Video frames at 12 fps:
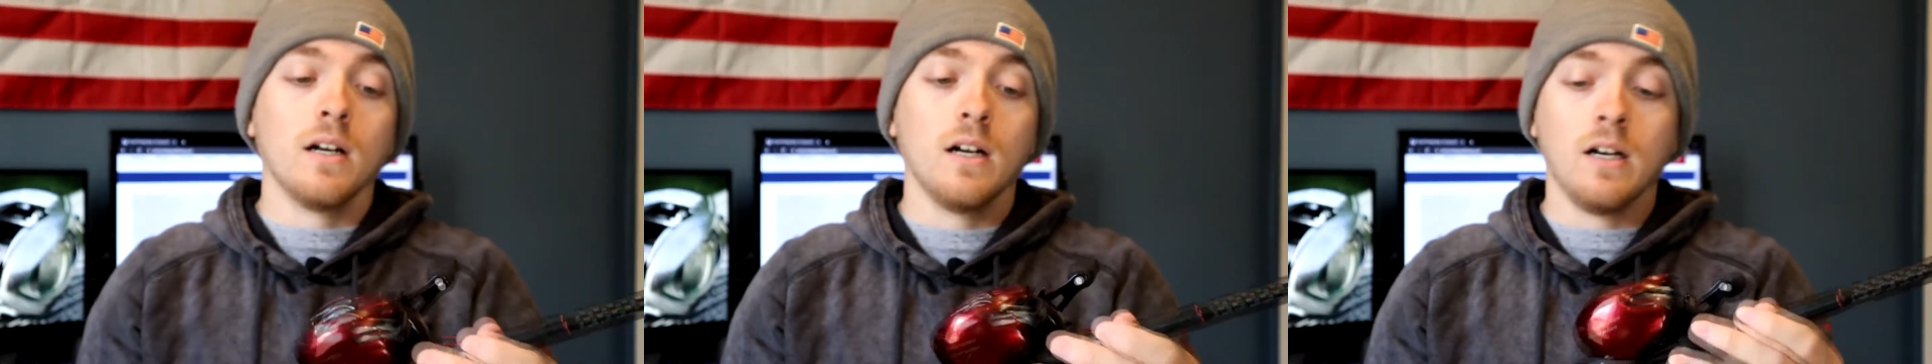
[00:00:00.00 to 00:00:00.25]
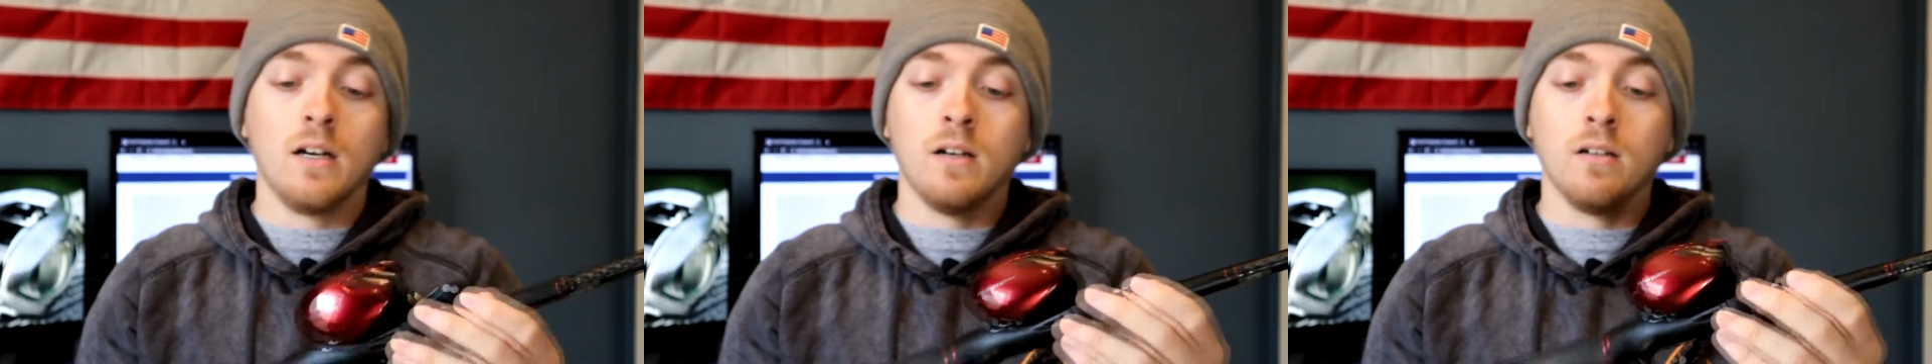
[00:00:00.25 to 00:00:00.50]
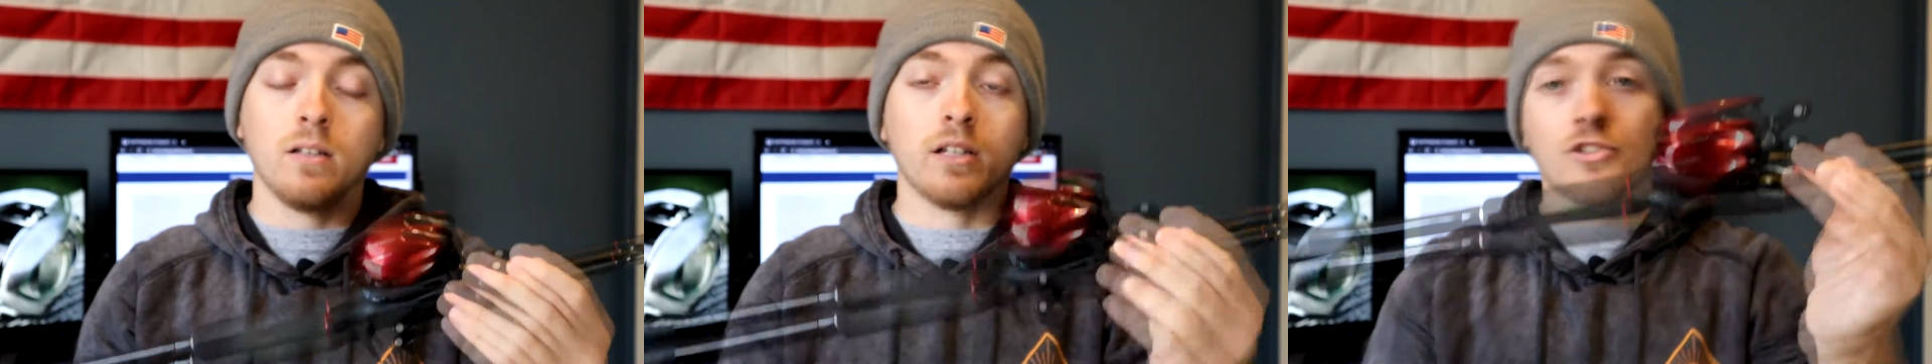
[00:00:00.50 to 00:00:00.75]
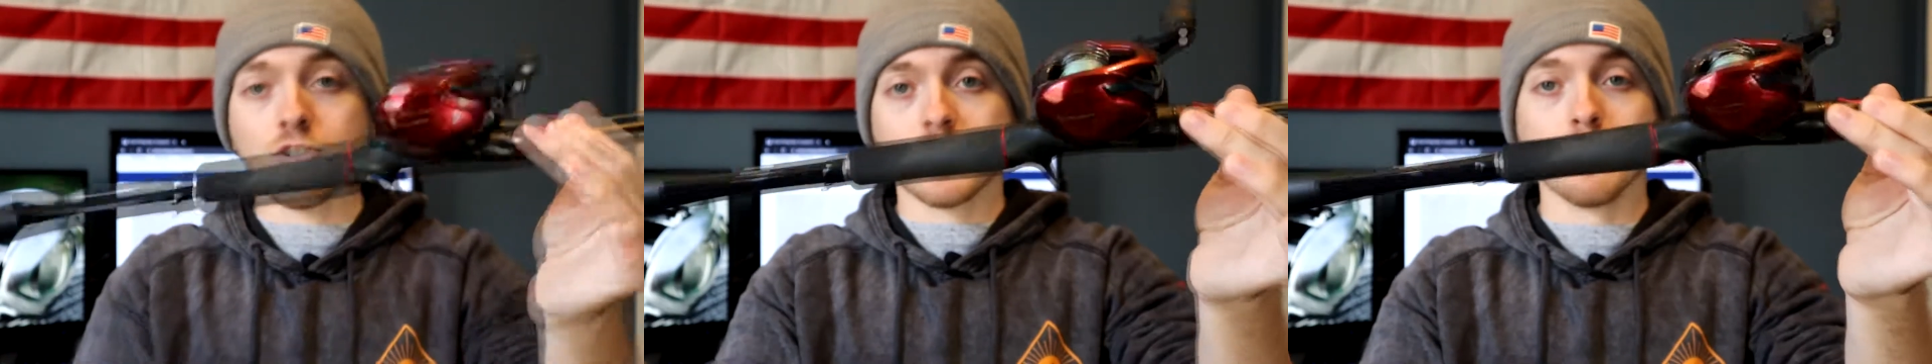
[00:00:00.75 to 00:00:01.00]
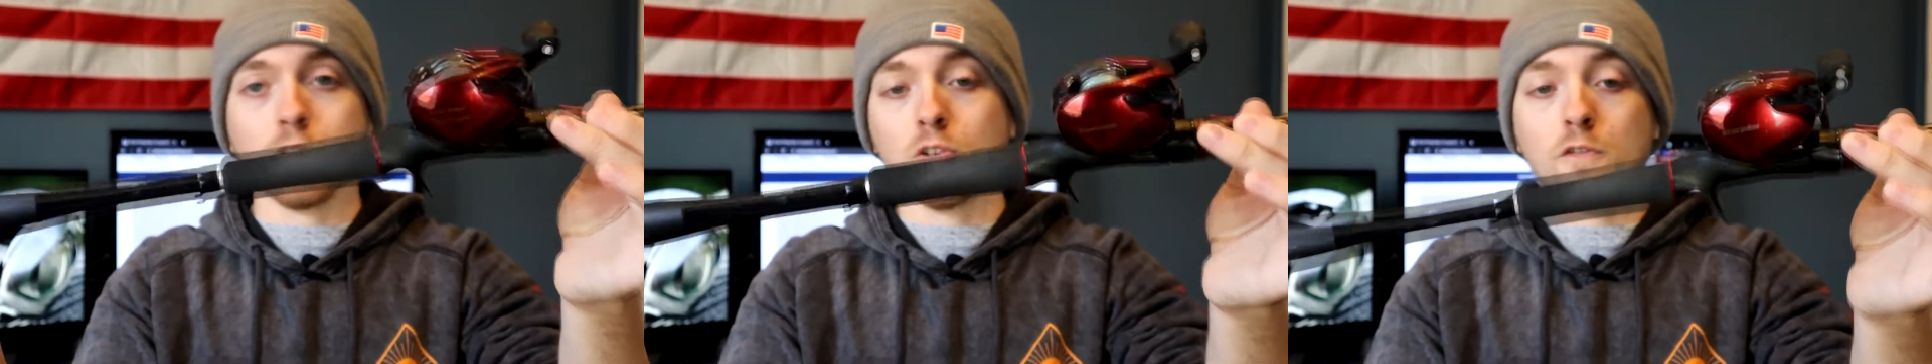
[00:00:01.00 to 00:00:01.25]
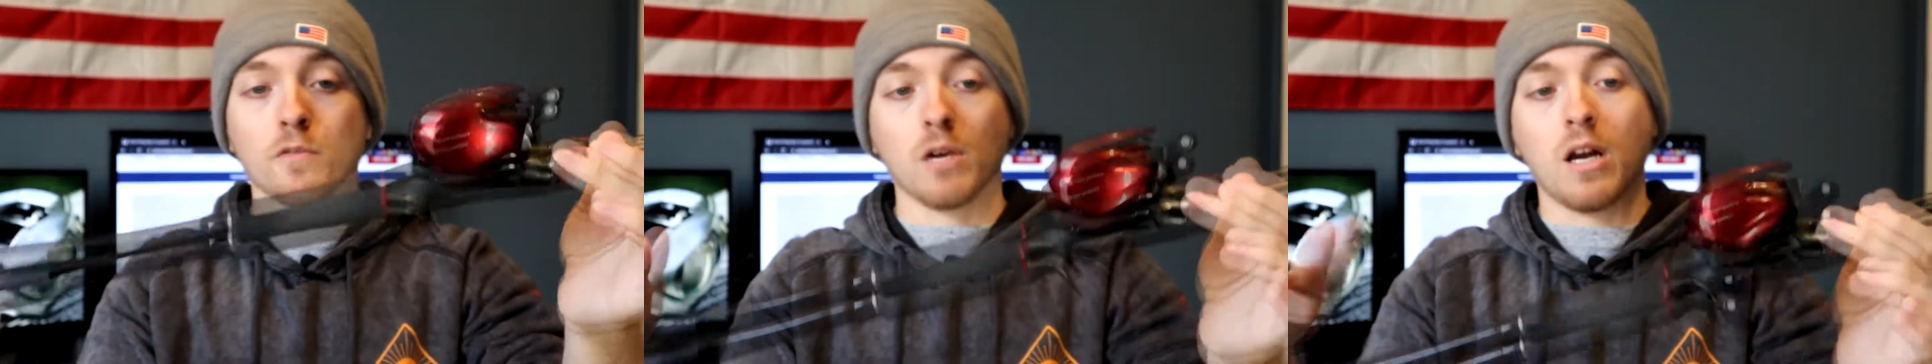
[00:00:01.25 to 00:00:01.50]
It's just a
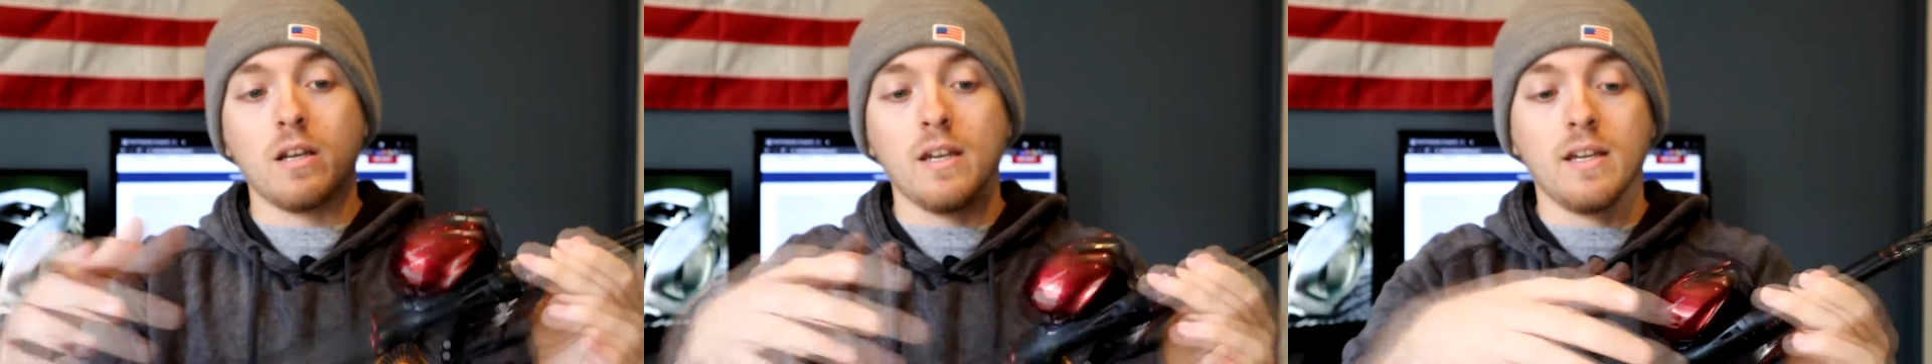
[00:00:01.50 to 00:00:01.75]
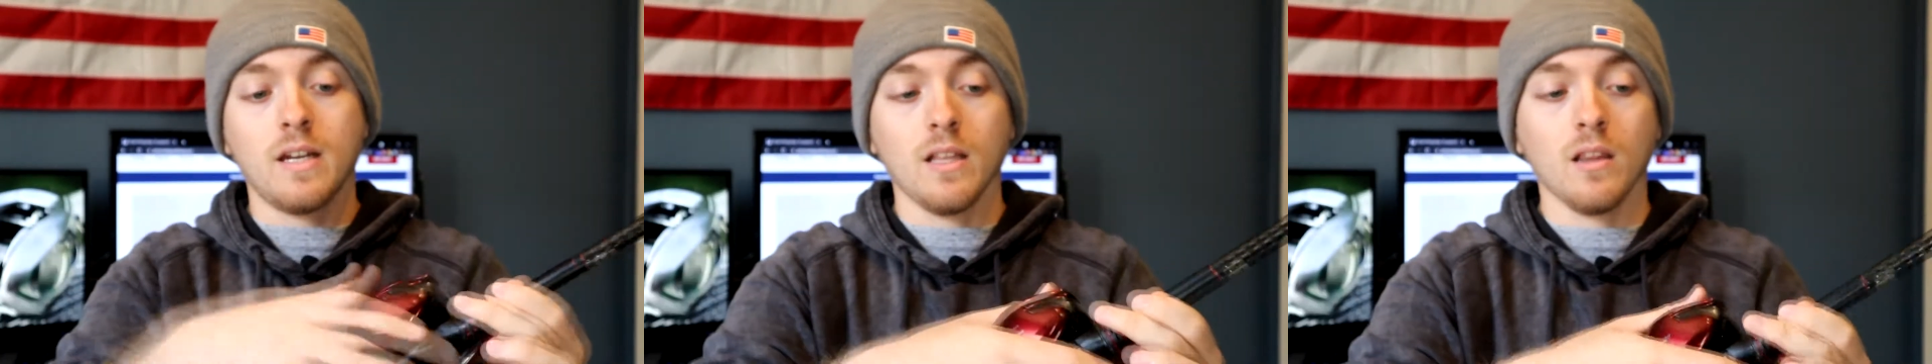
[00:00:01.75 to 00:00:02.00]
beautiful rod, and I